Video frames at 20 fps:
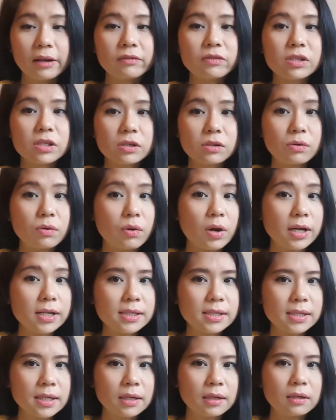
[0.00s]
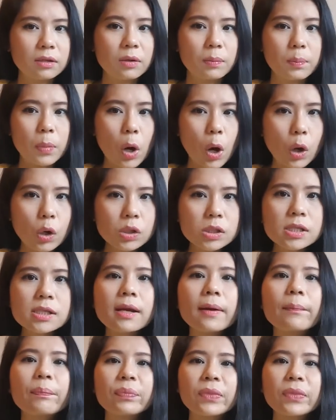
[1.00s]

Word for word: after writing the post.